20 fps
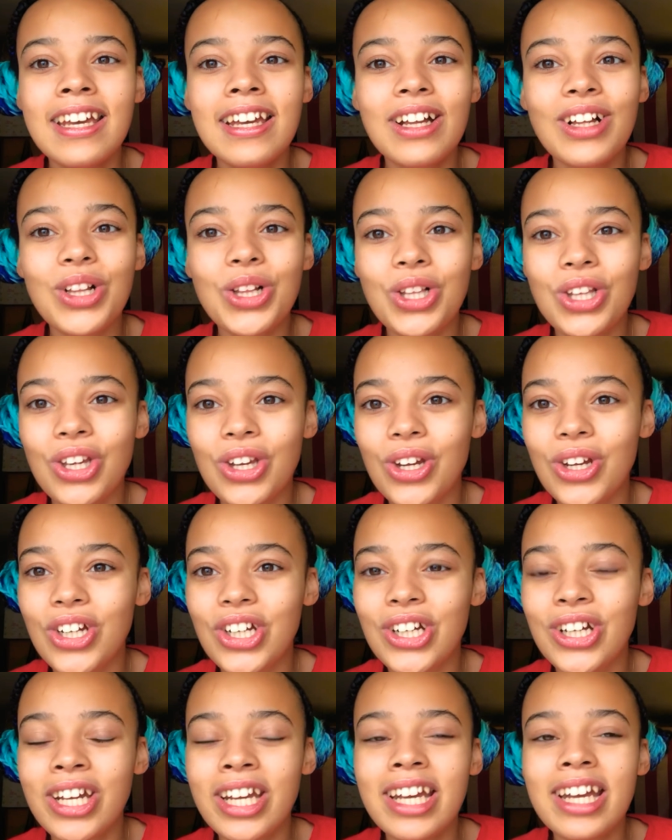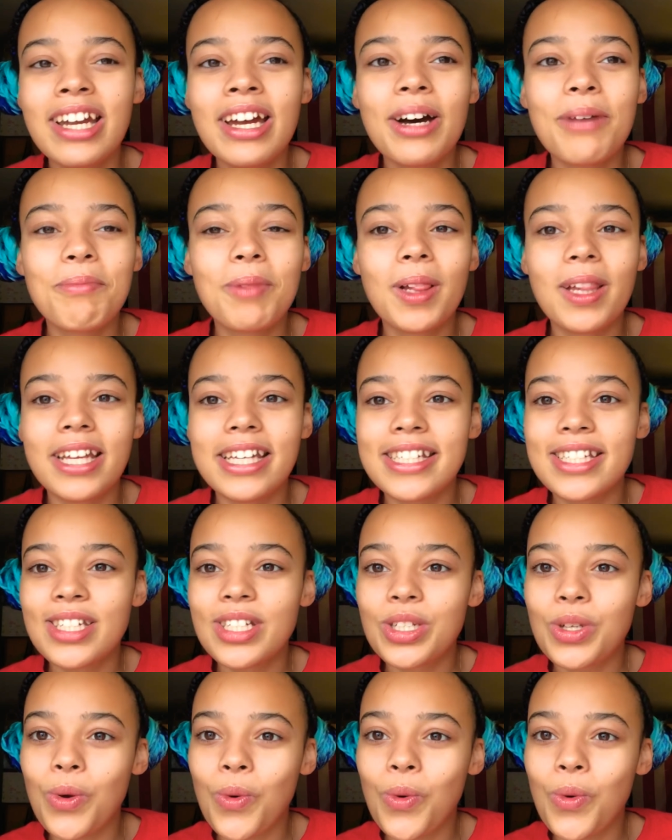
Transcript: clear place to